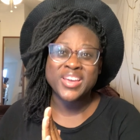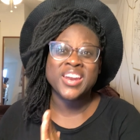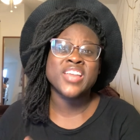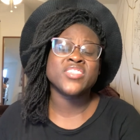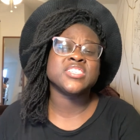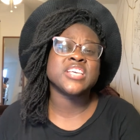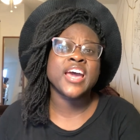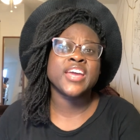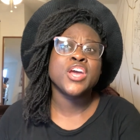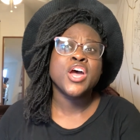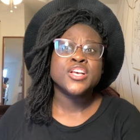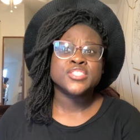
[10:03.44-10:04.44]
on the other
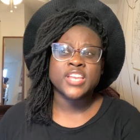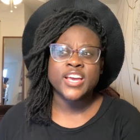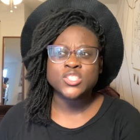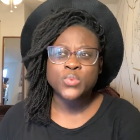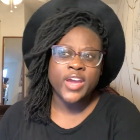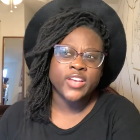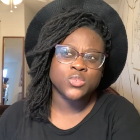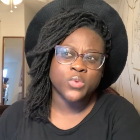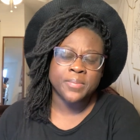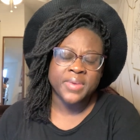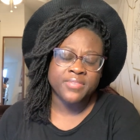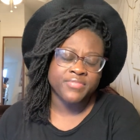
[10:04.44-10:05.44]
side. So that's why it's
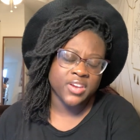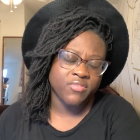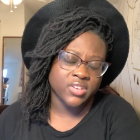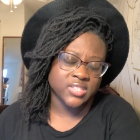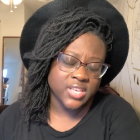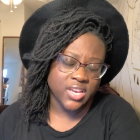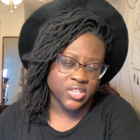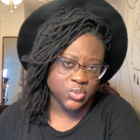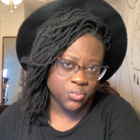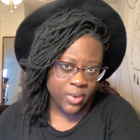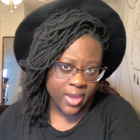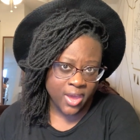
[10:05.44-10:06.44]
one of my favorites as
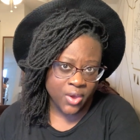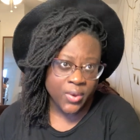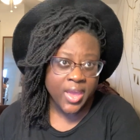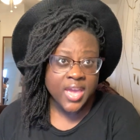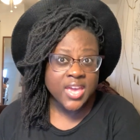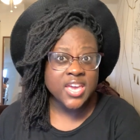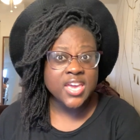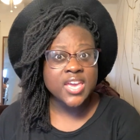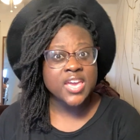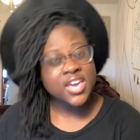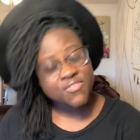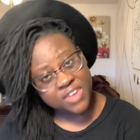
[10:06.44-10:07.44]
well.
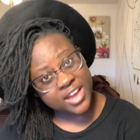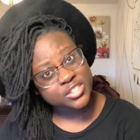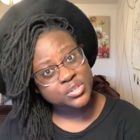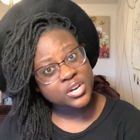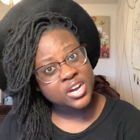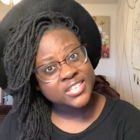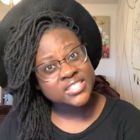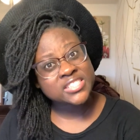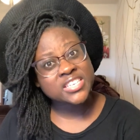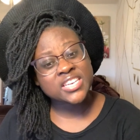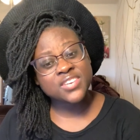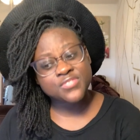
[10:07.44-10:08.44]
If I do it on the
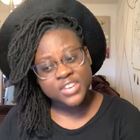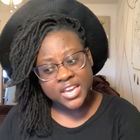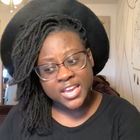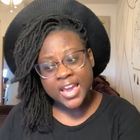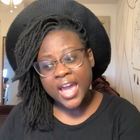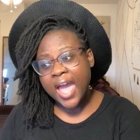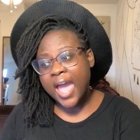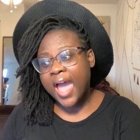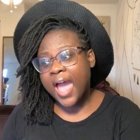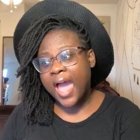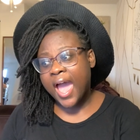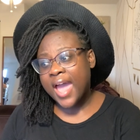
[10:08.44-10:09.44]
TV,
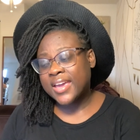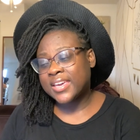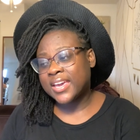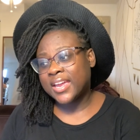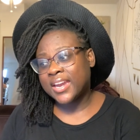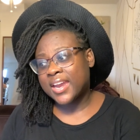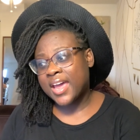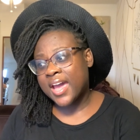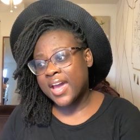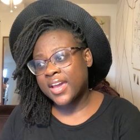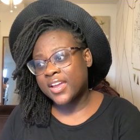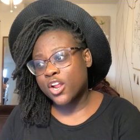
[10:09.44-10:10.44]
I
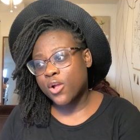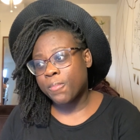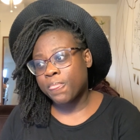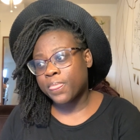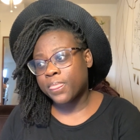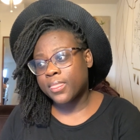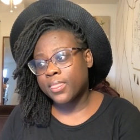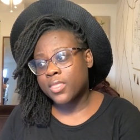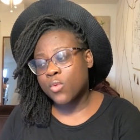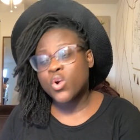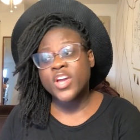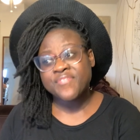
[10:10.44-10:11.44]
cannot,
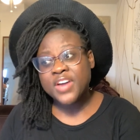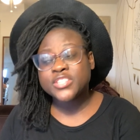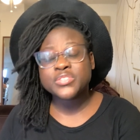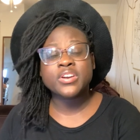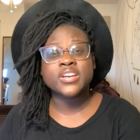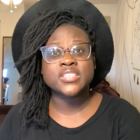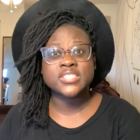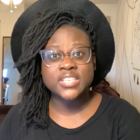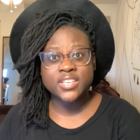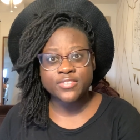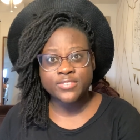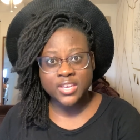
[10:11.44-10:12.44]
well, if I do it on the
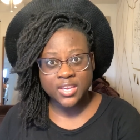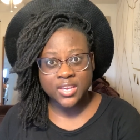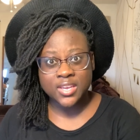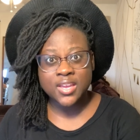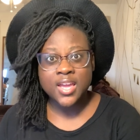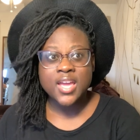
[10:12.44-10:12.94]
TV,